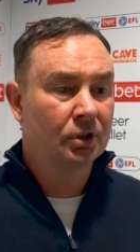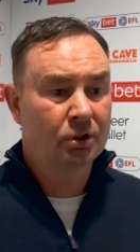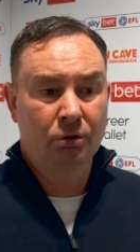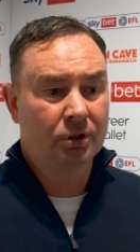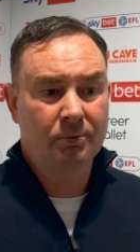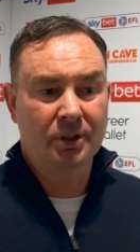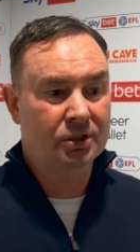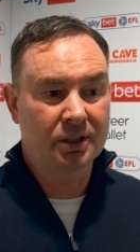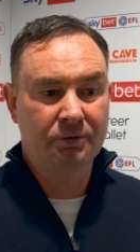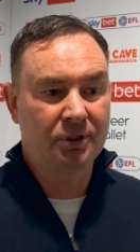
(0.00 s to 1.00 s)
No,
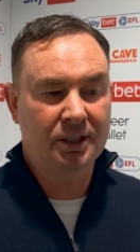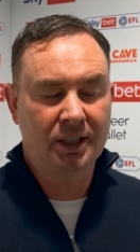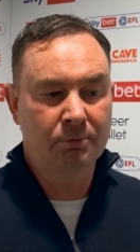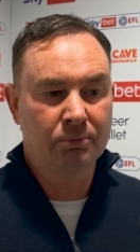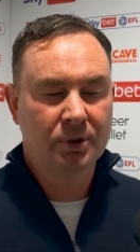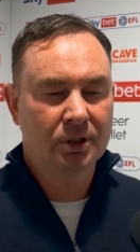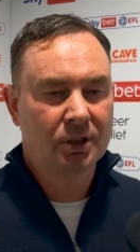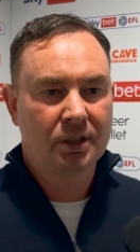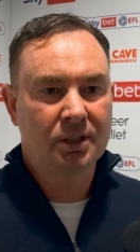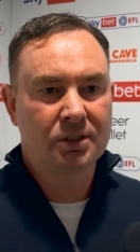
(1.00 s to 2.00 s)
listen, every game
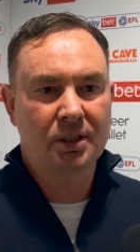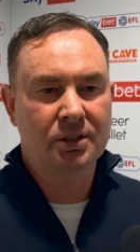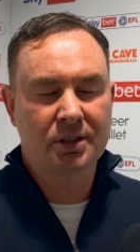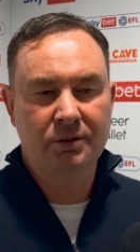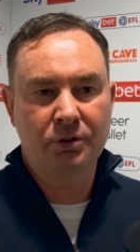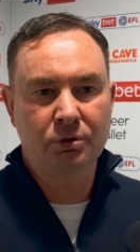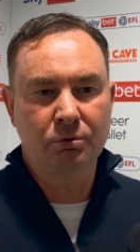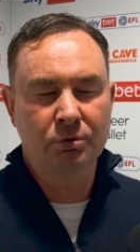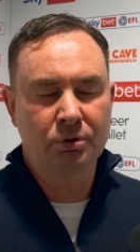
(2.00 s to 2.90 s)
is difficult.